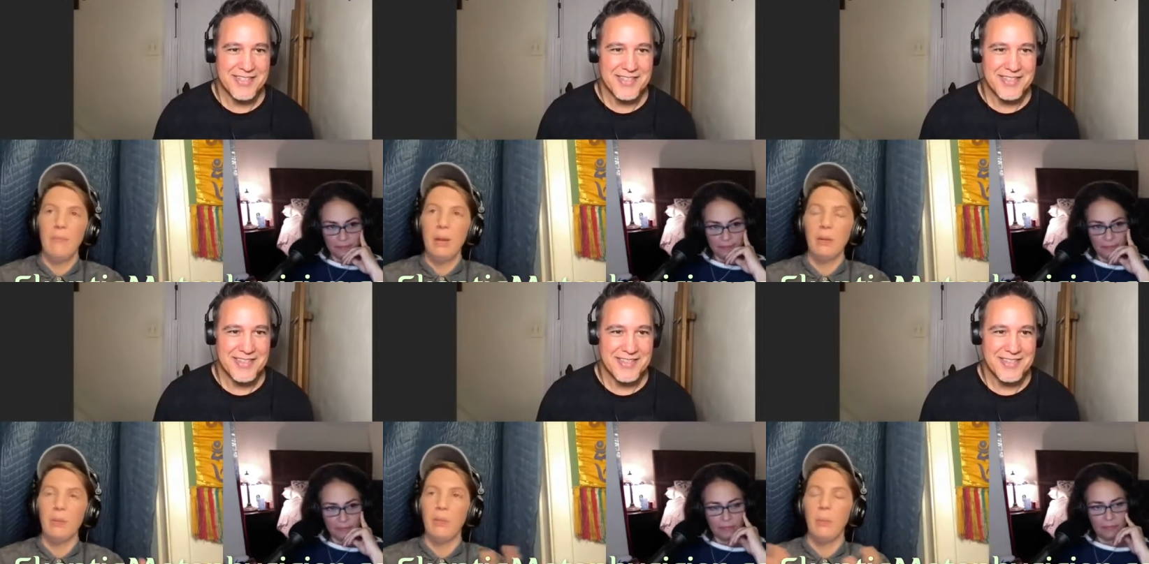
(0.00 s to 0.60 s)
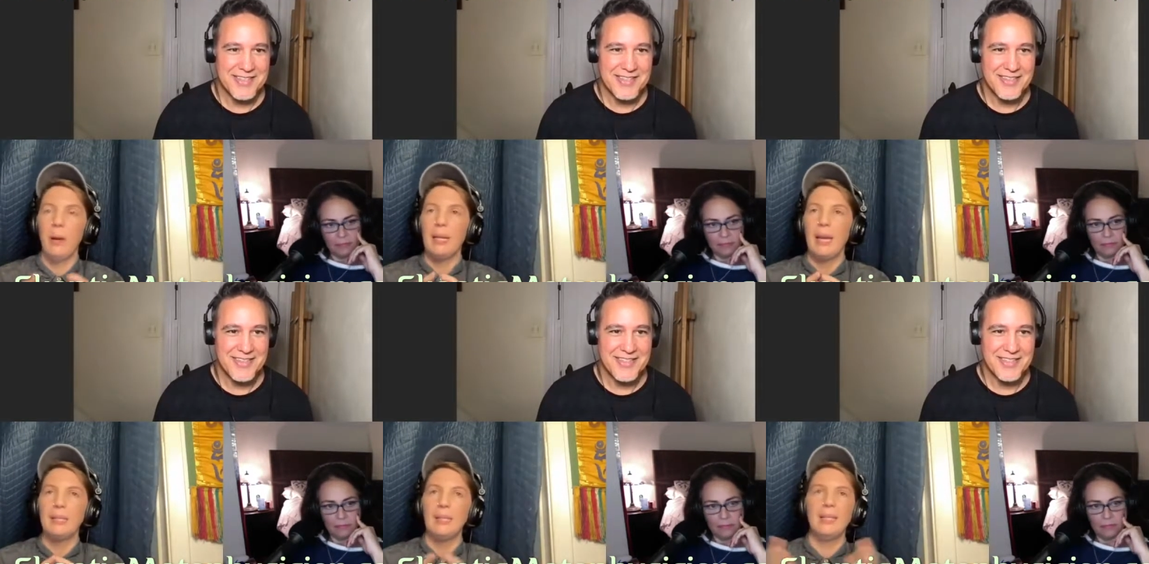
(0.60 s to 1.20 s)
Speaker 1: I met her through the
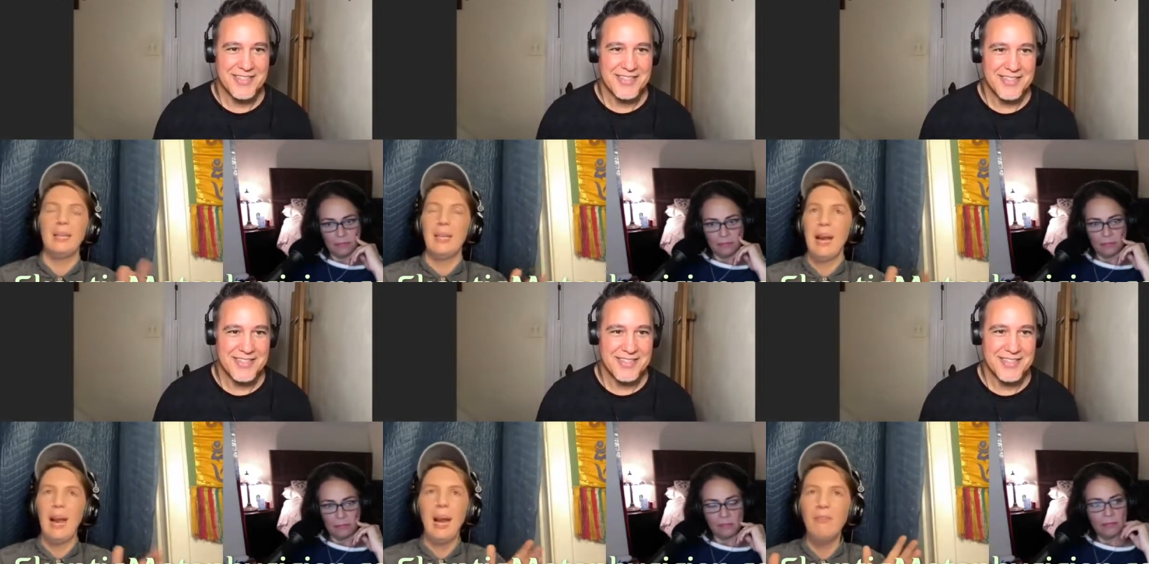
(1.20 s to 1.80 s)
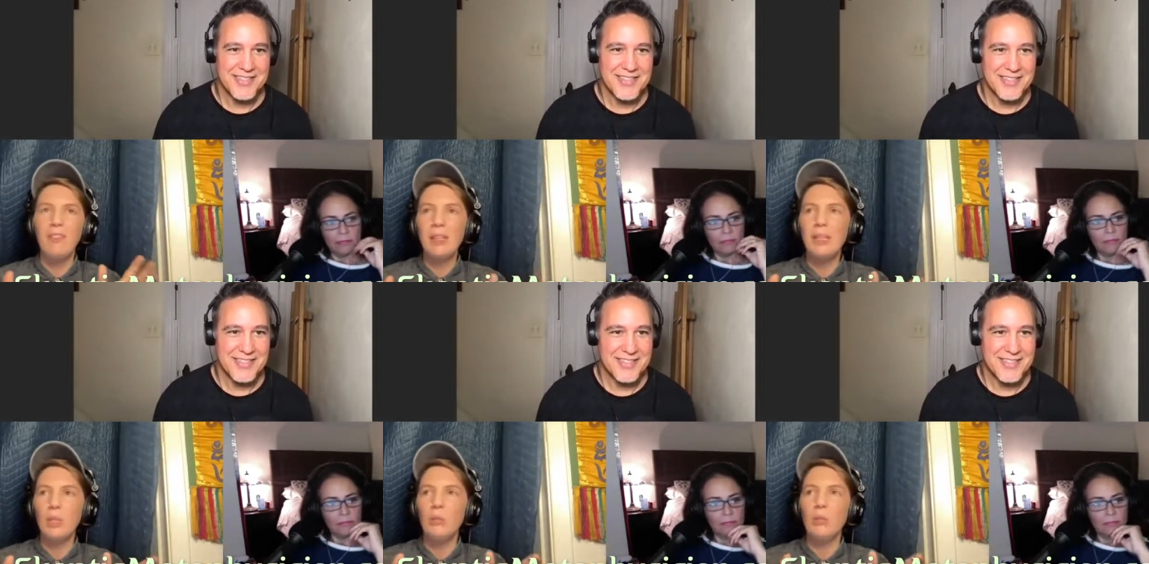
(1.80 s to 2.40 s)
podcast and I said, "I feel
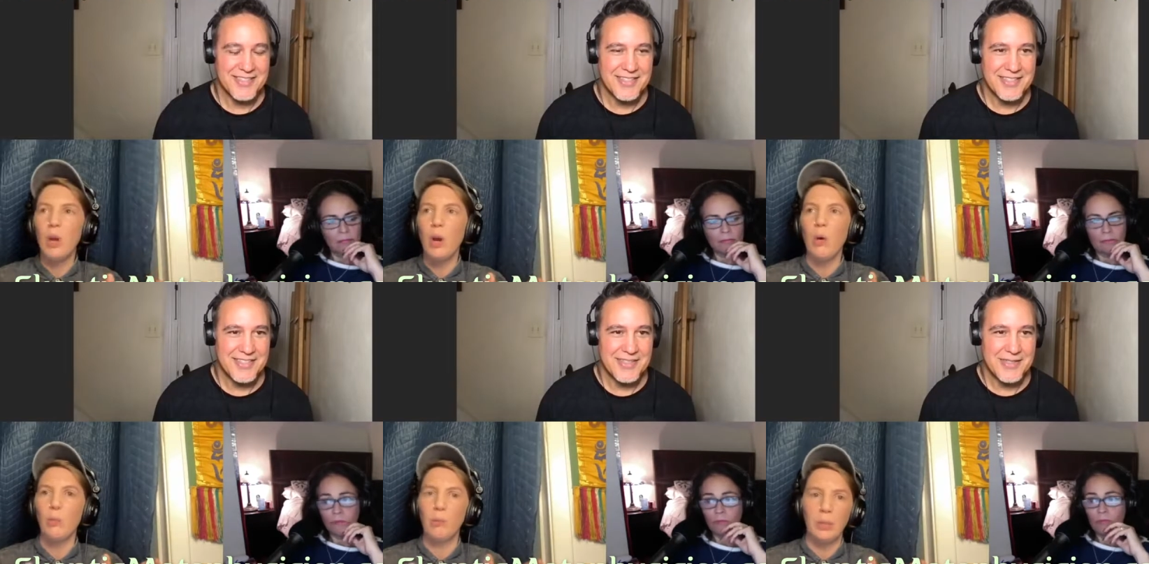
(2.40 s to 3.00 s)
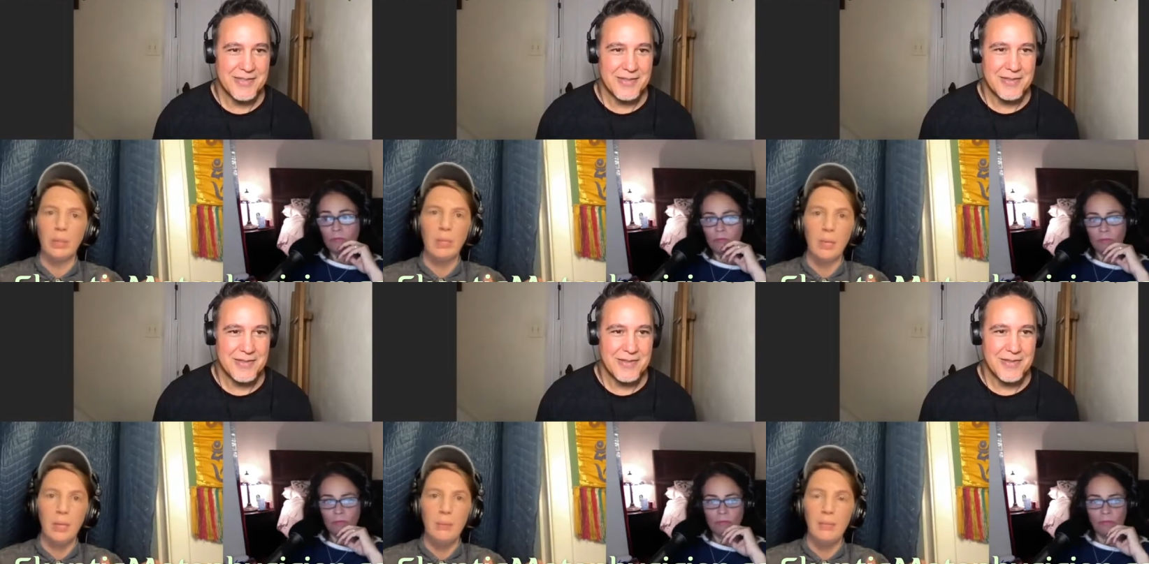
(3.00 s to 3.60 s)
like you know a really
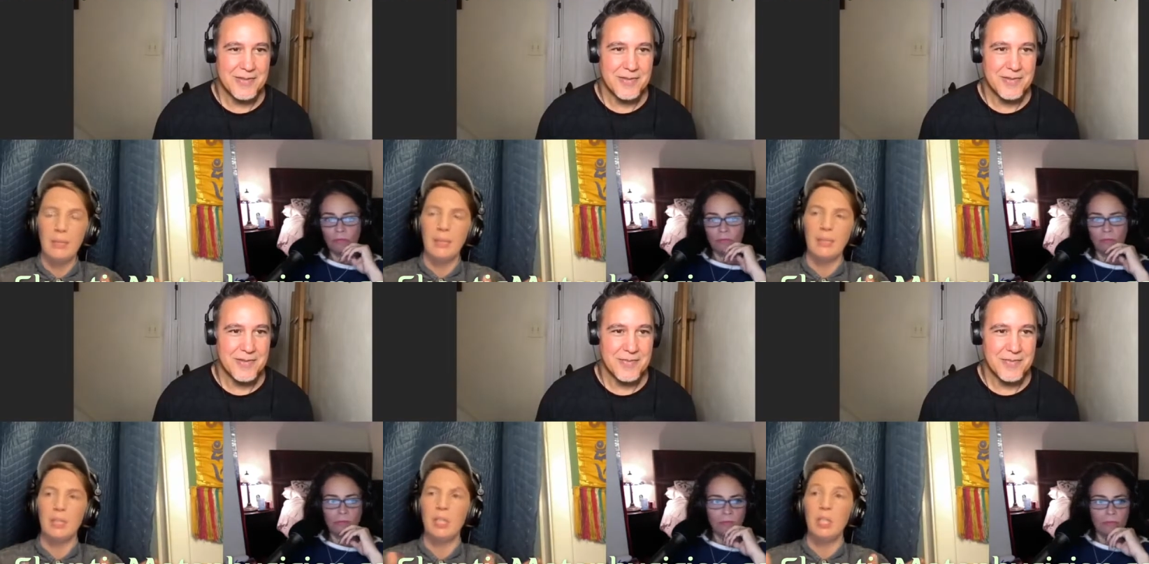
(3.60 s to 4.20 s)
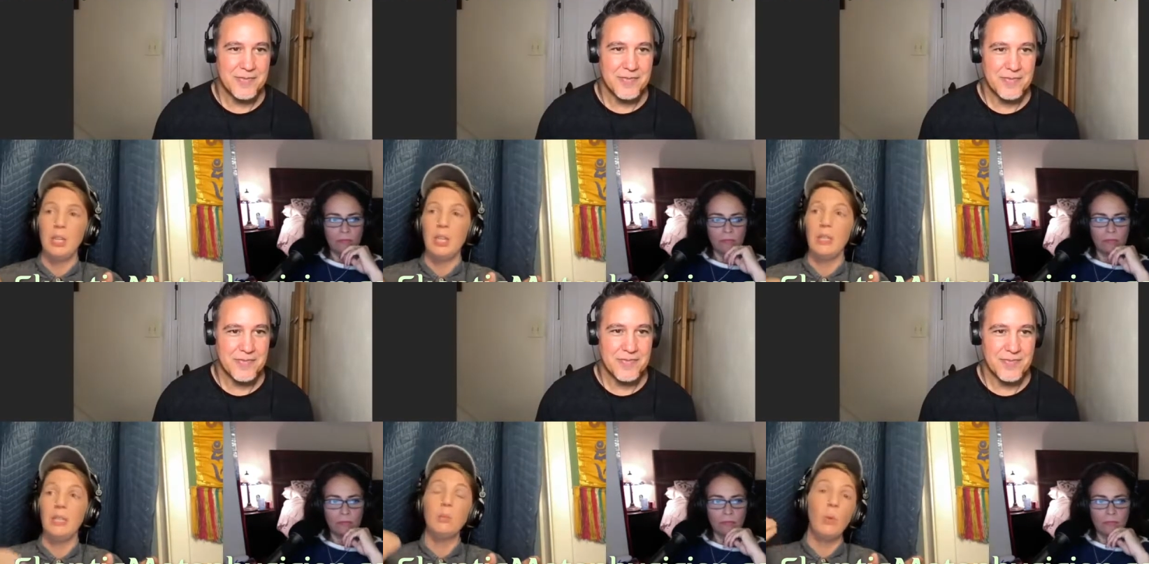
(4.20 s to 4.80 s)
good hypnotist." And she
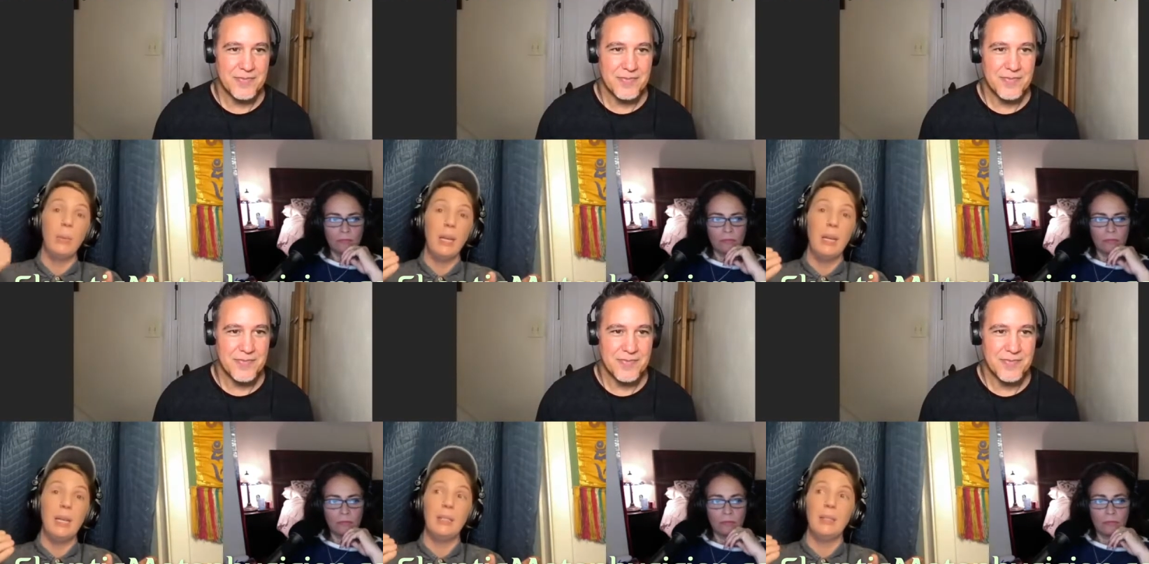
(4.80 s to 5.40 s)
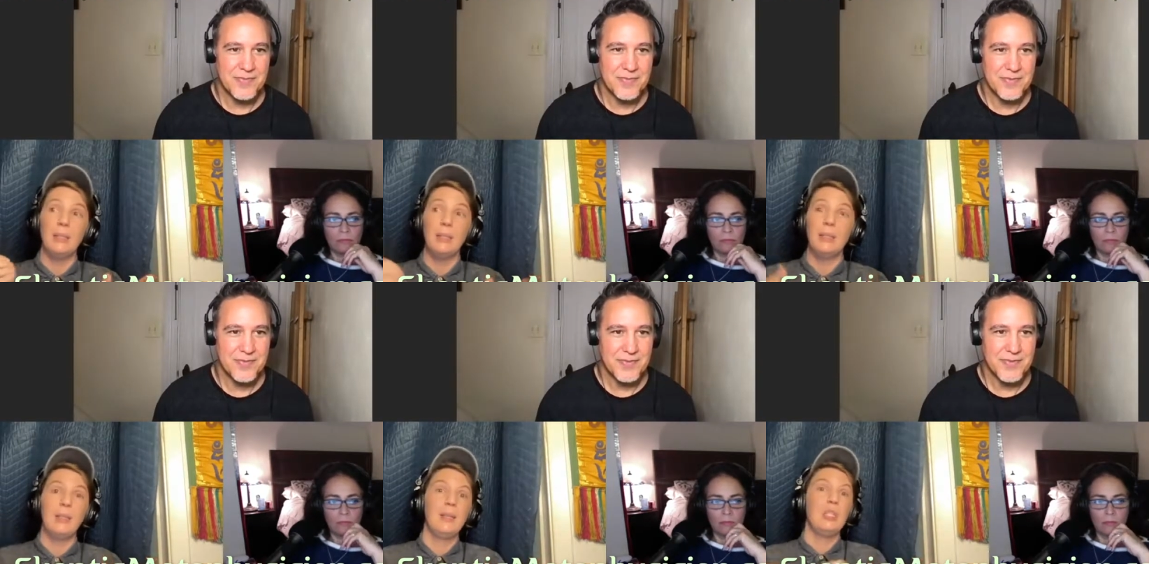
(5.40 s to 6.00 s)
this woman is
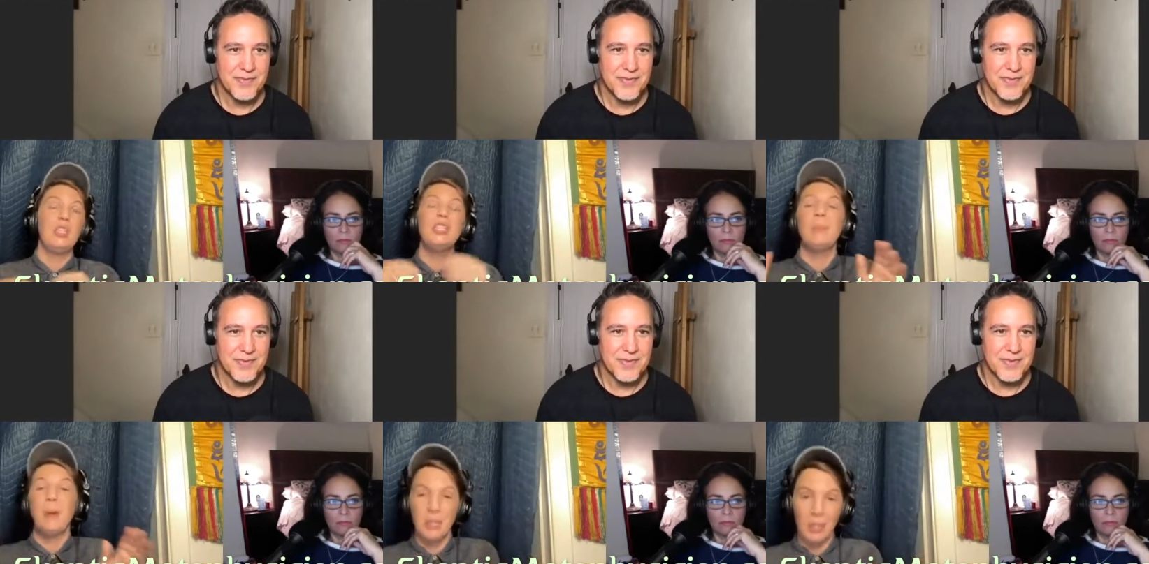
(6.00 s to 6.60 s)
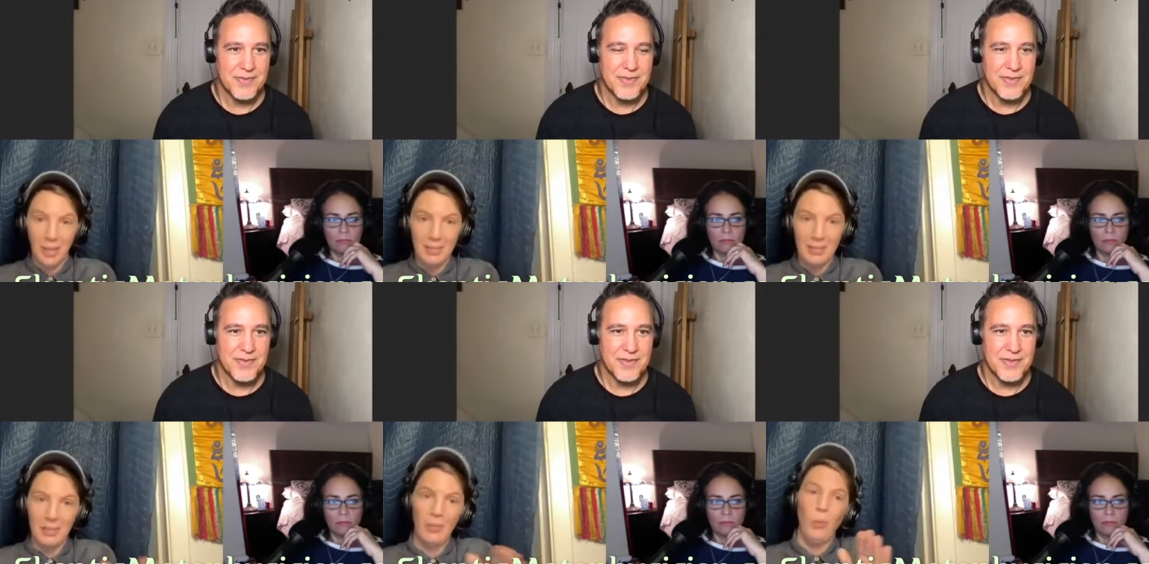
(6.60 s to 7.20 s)
she
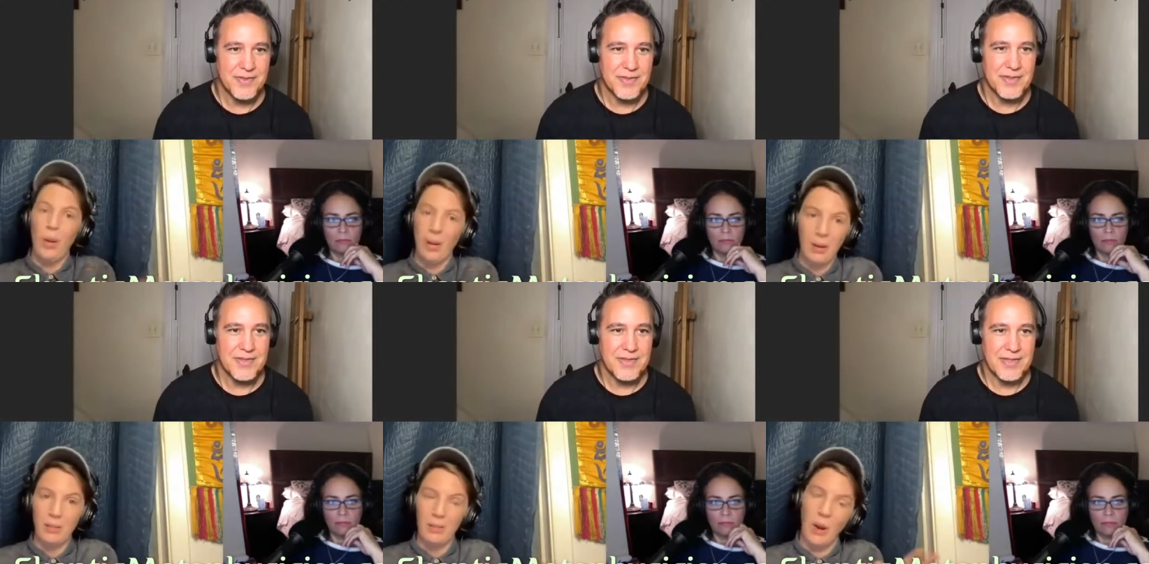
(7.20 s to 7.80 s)
specializes in the weird